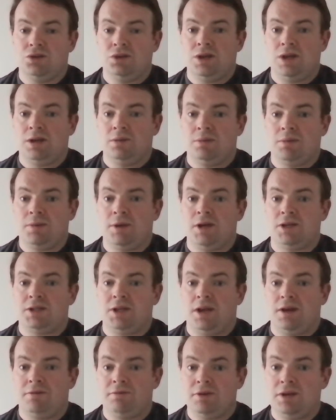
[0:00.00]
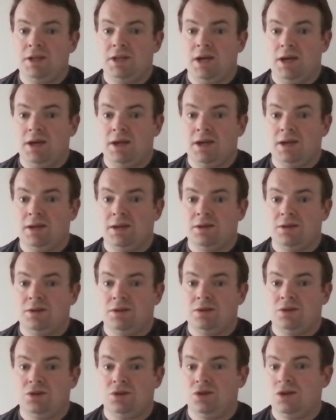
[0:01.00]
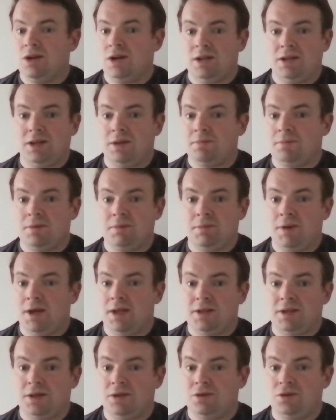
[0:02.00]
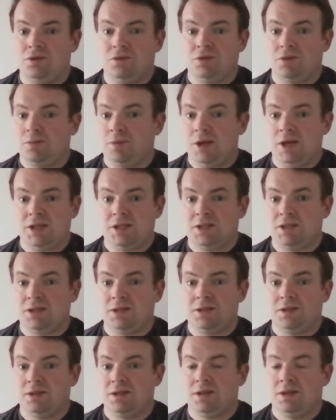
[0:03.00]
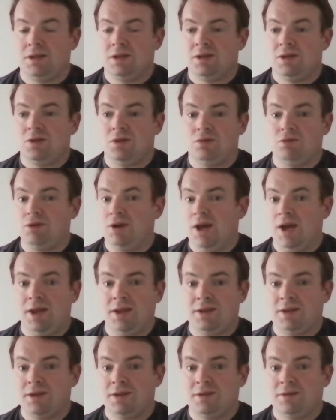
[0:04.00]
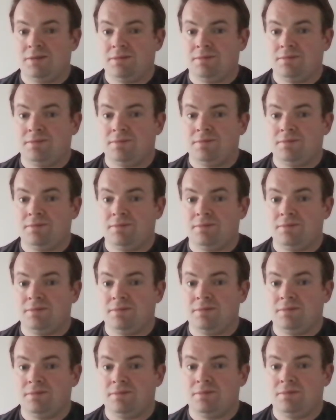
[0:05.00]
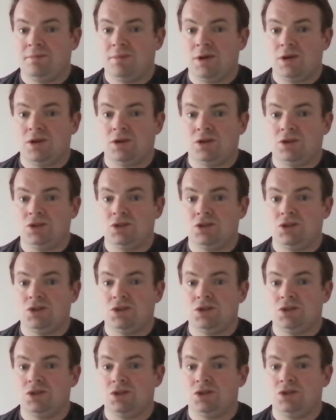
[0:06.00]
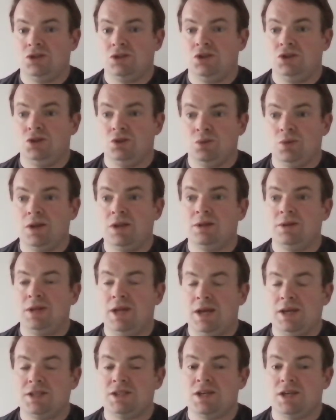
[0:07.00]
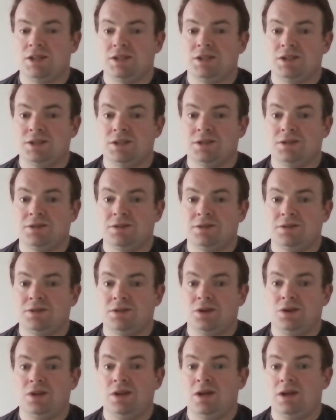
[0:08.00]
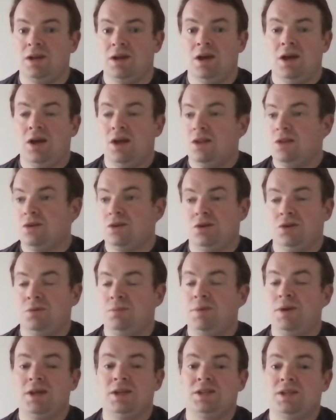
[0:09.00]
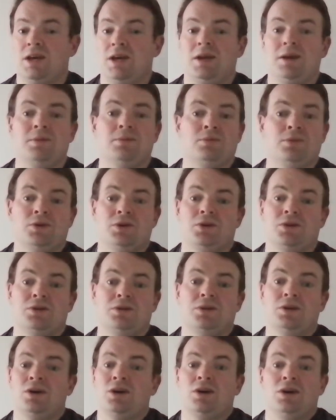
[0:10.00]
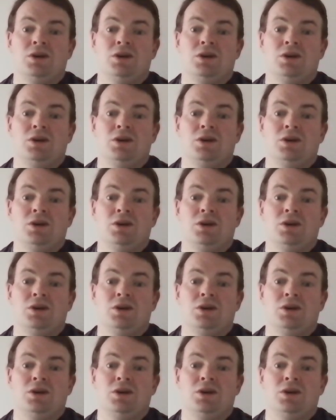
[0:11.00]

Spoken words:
you're dealing with players every day, you can't implement a new formation overnight, because you will take chances. Now that there could be a time where